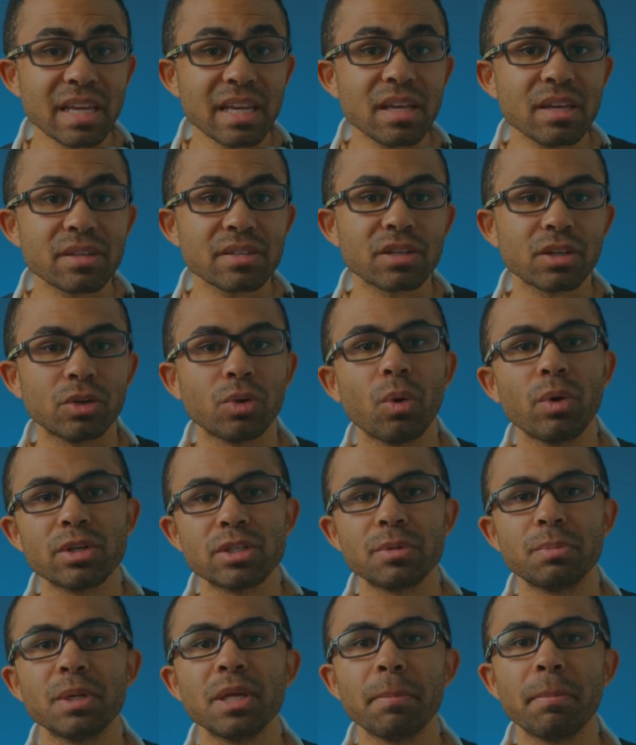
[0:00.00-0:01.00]
is going
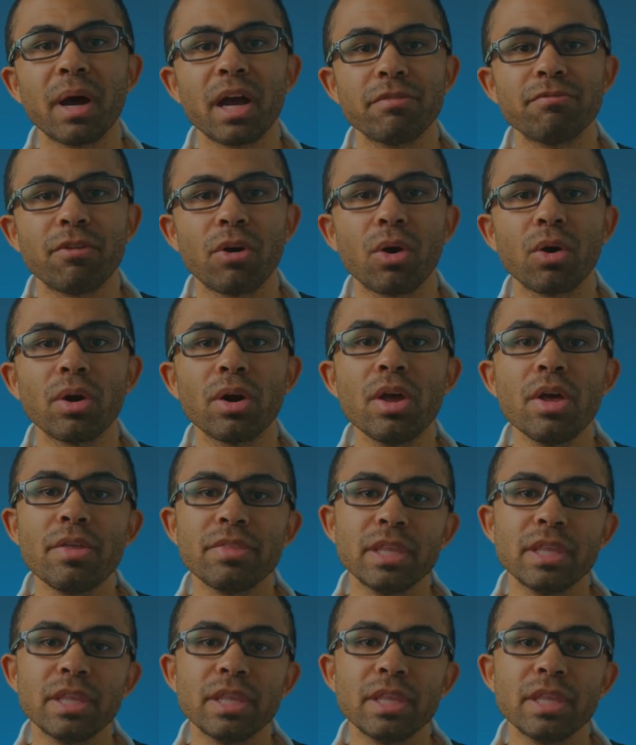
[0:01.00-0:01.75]
to be by far